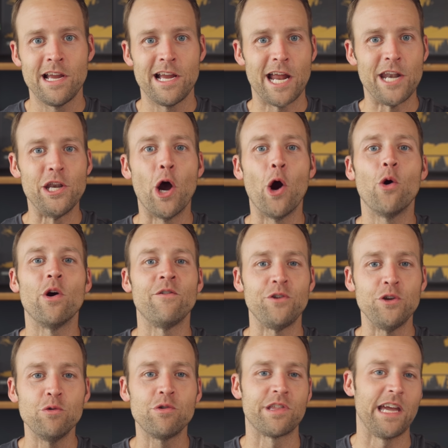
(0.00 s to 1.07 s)
and know if
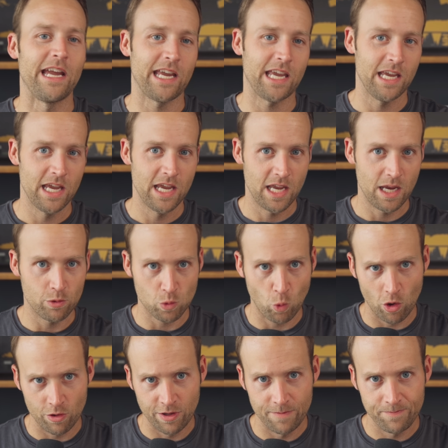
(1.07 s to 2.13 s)
you think it was
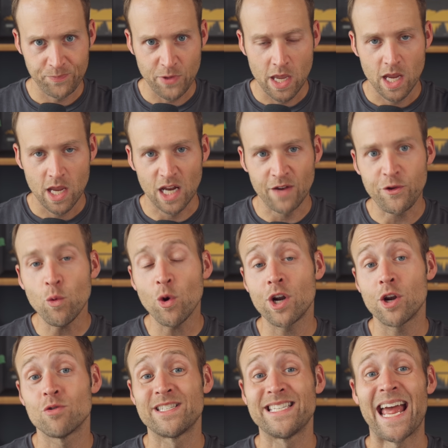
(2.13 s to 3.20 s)
worth it. And if you want to
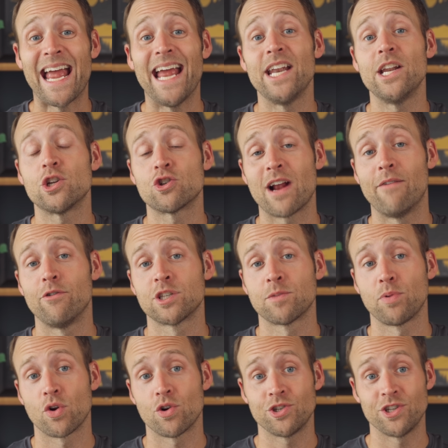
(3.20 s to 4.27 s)
know 10 travel
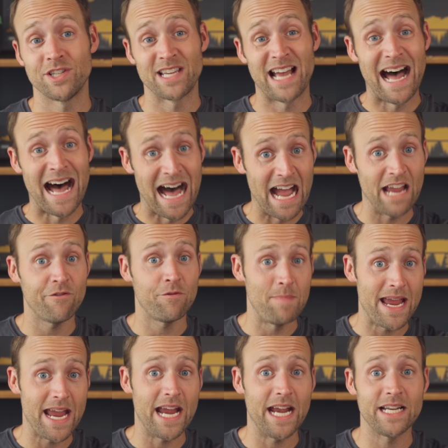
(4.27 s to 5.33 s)
splurges I've
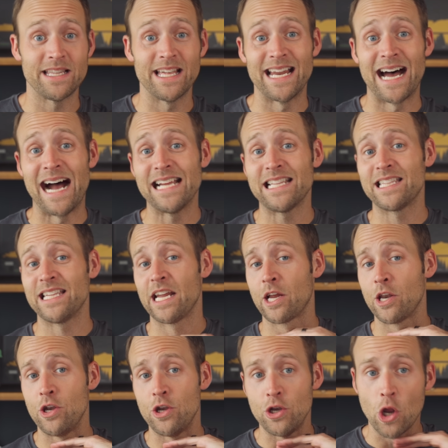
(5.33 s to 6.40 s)
made that I
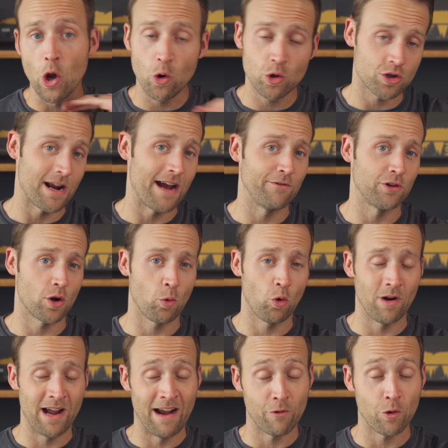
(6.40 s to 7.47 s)
think no traveler
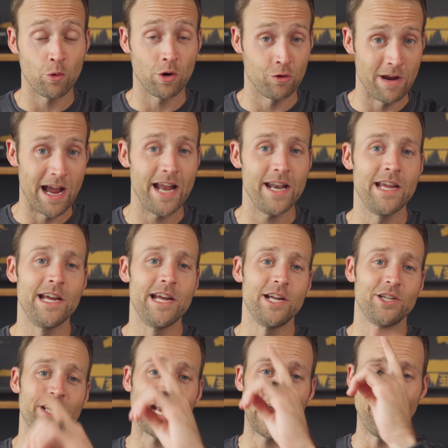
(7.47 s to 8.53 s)
will ever regret,
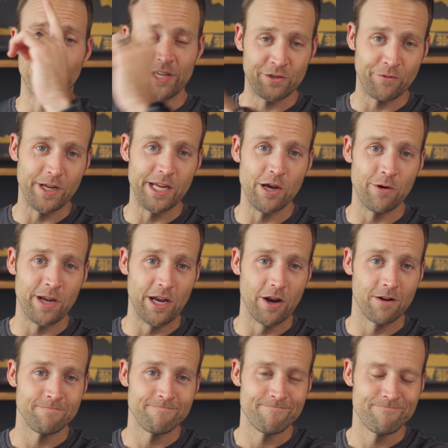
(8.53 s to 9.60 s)
check out this video
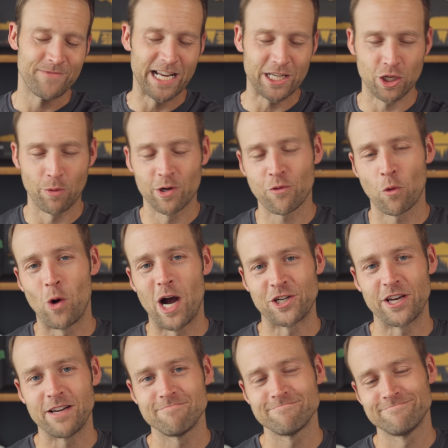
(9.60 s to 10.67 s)
here. Thanks so much for
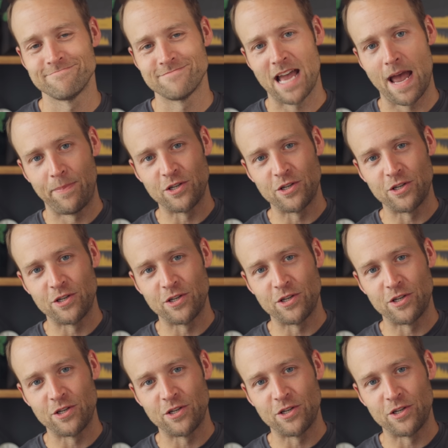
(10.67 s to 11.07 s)
watching. Happy